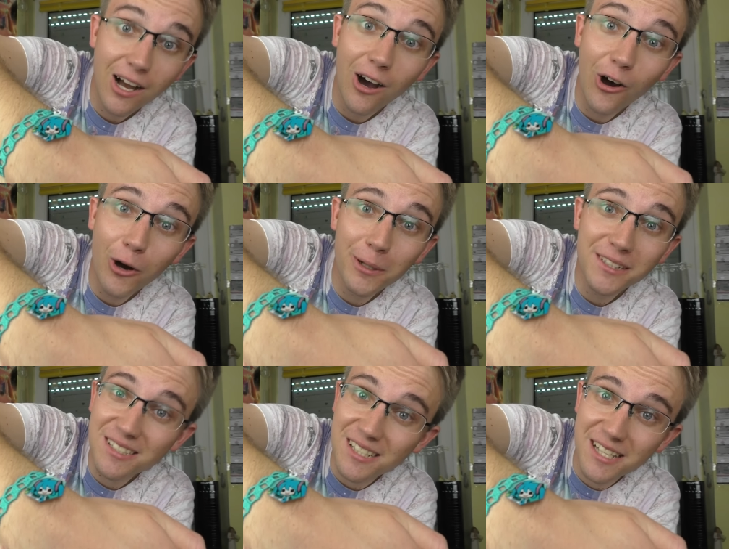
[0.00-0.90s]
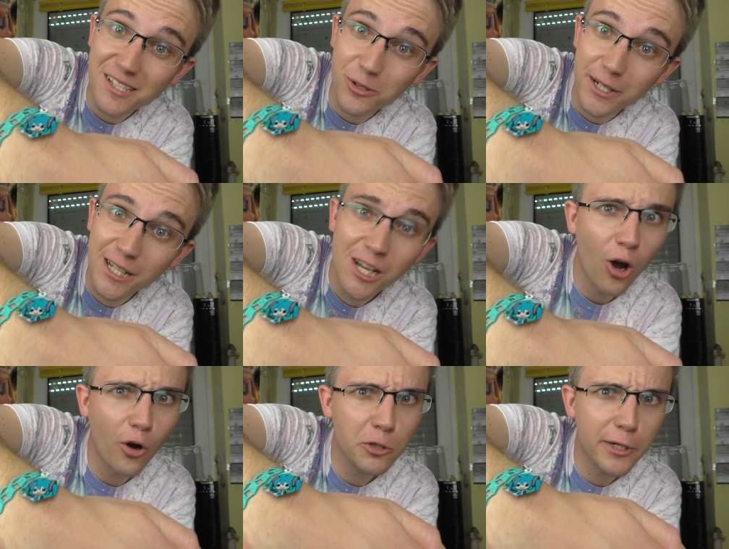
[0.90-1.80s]
How about this accessory?
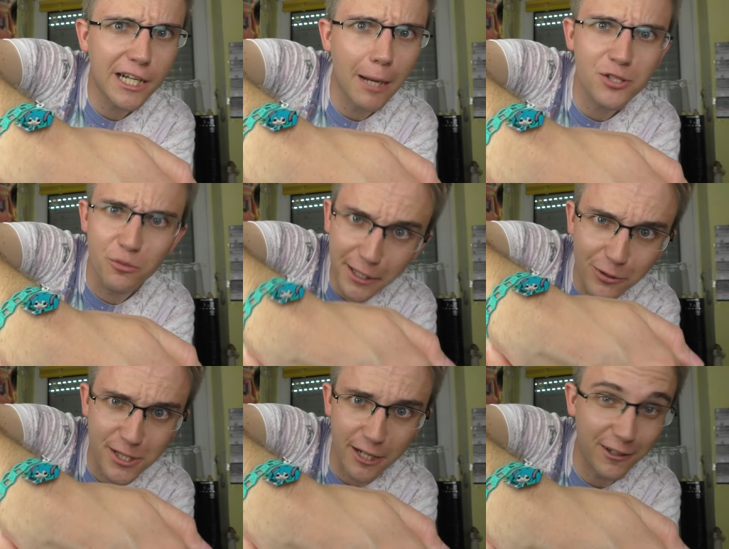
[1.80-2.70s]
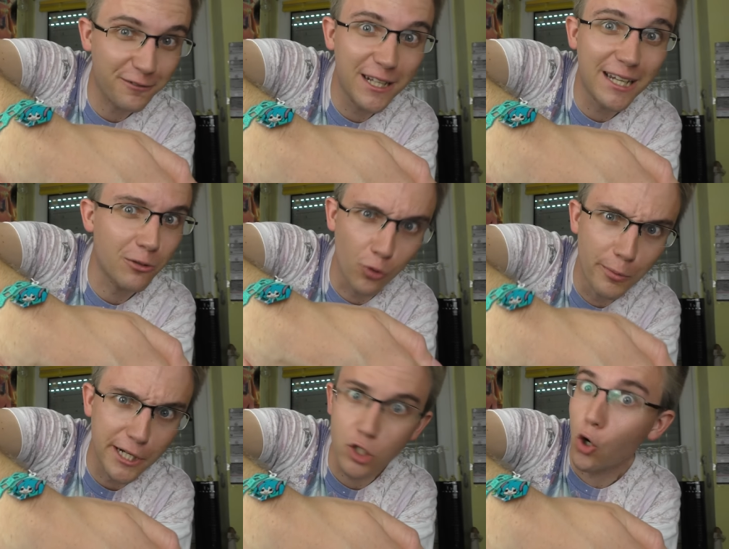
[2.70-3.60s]
Only when it comes to Miku stuff I feel like a
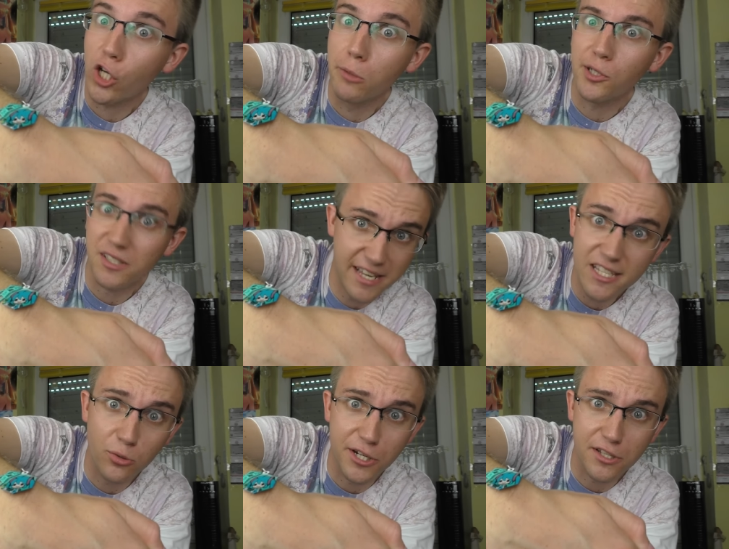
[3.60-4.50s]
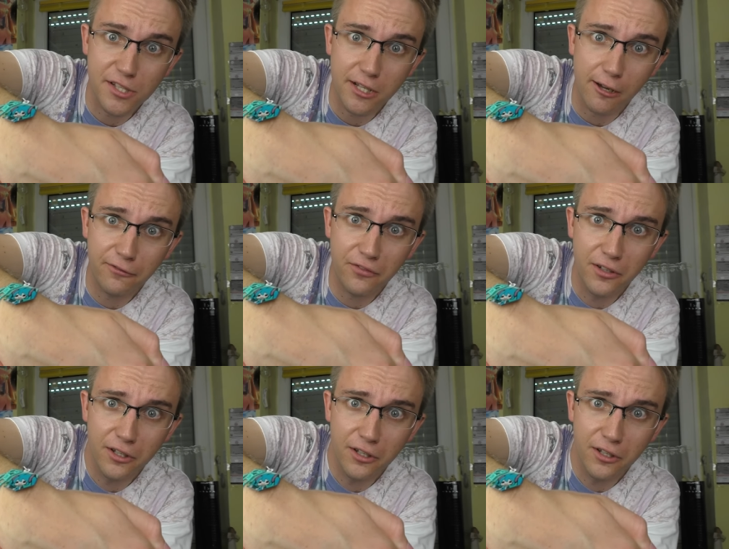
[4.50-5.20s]
woman talking about accessories and stuff.